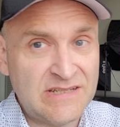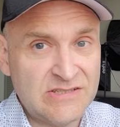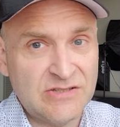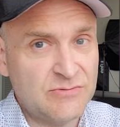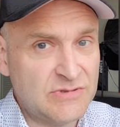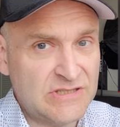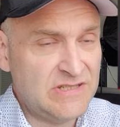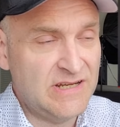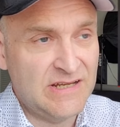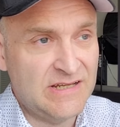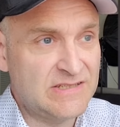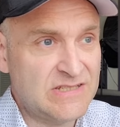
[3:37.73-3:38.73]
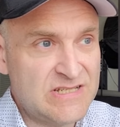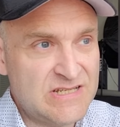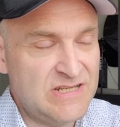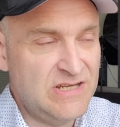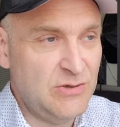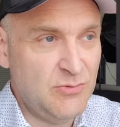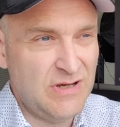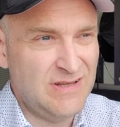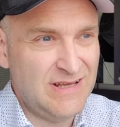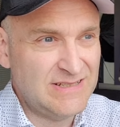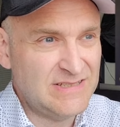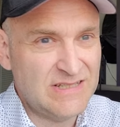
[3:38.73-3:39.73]
as you would say in snooker.
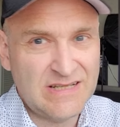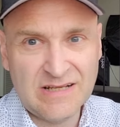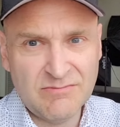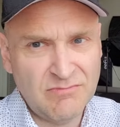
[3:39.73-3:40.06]
That's a...